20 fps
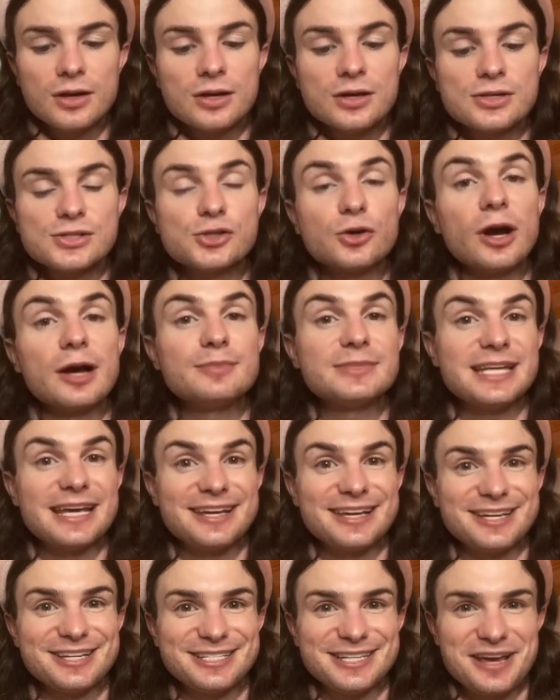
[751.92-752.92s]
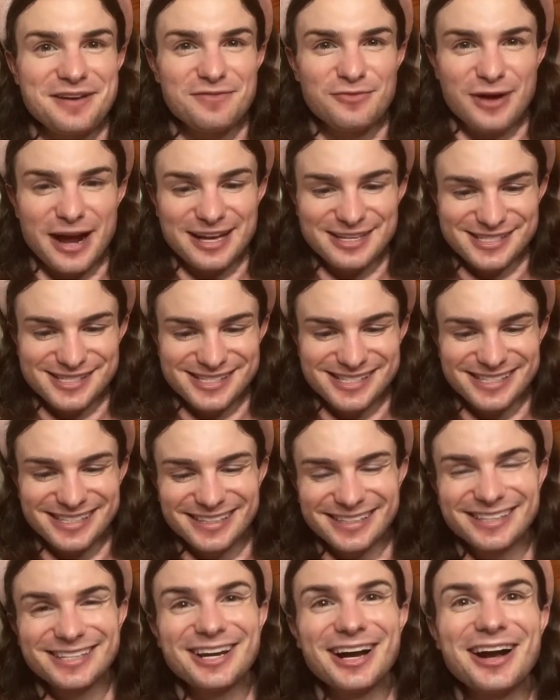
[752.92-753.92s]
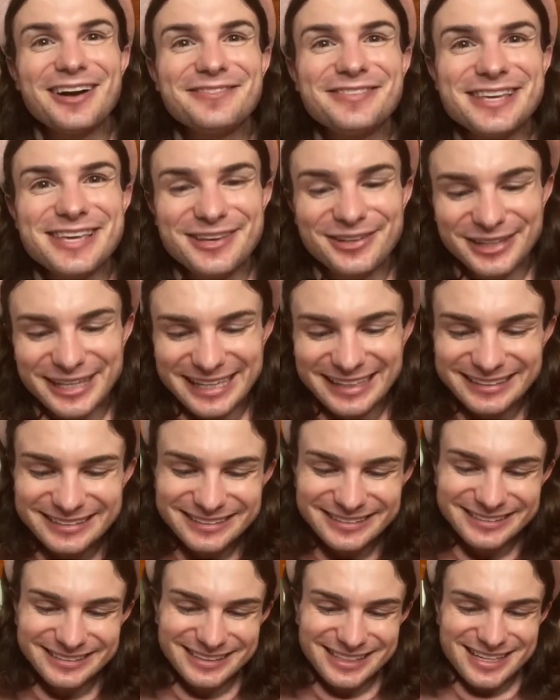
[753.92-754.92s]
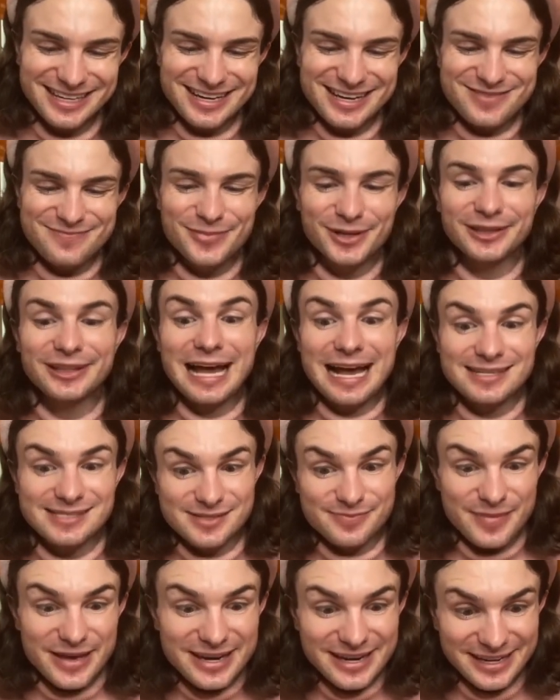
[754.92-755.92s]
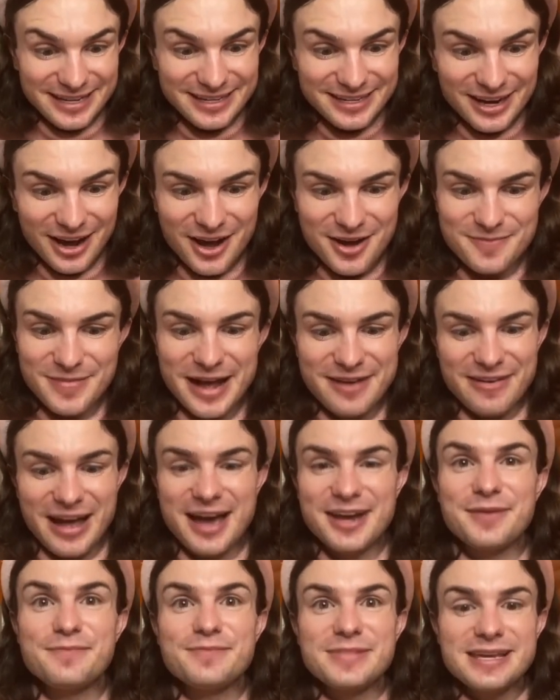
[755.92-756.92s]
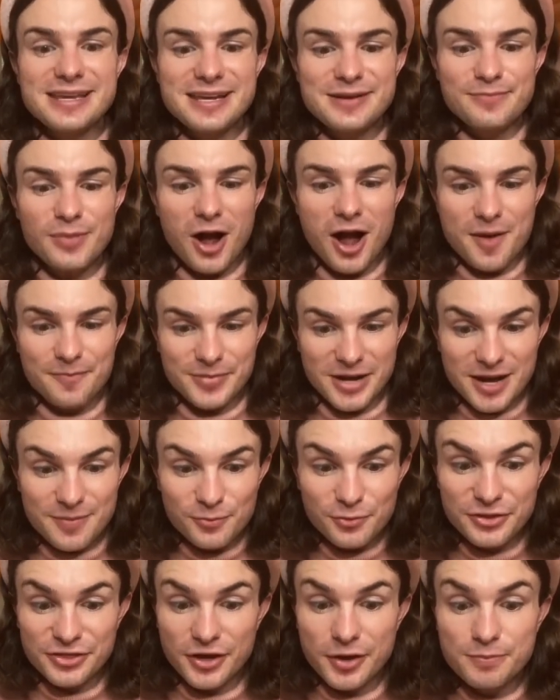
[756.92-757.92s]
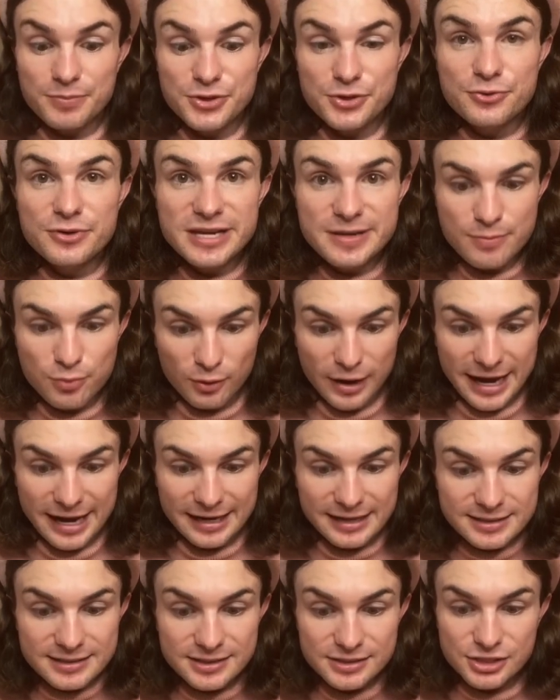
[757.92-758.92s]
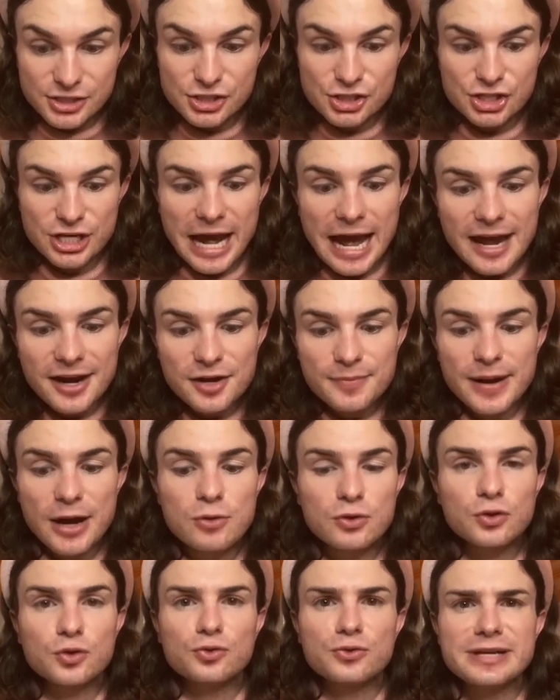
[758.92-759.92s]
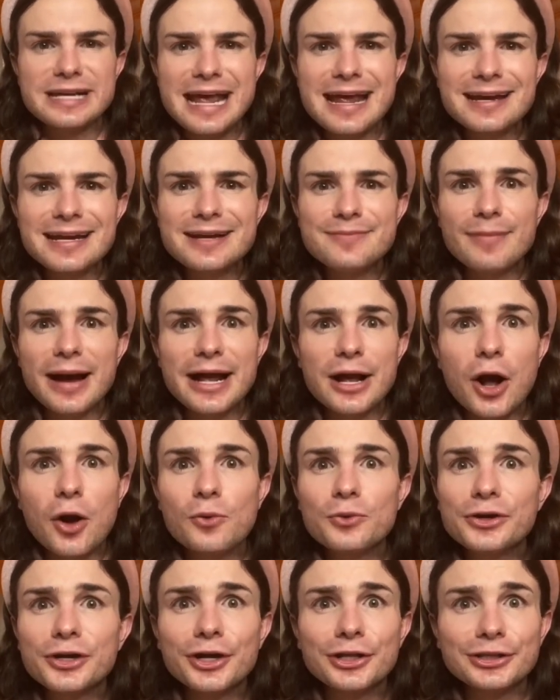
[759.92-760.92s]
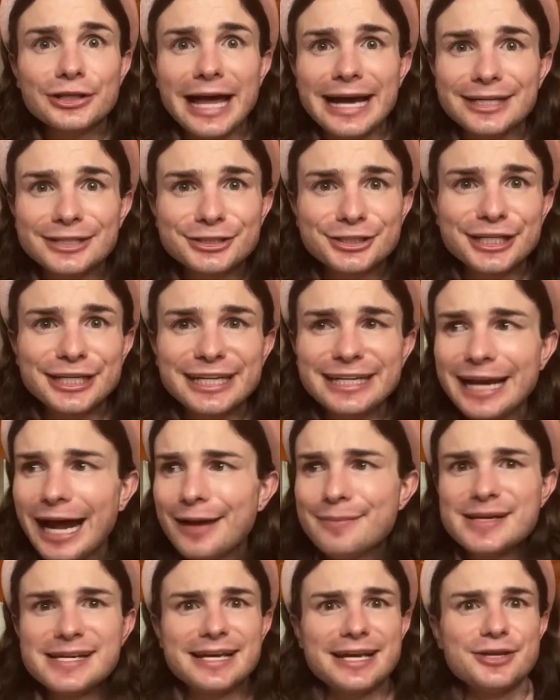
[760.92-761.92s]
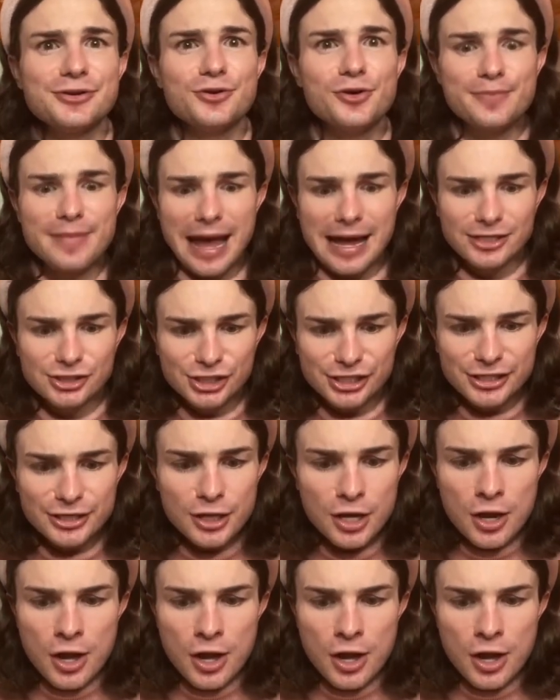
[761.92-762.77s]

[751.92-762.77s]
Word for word: So I'm taking a day of rest, of healing. But last minute, um, I've had a meeting pop up with a beauty brand to chat about creating my own collection. I mean, can you imagine?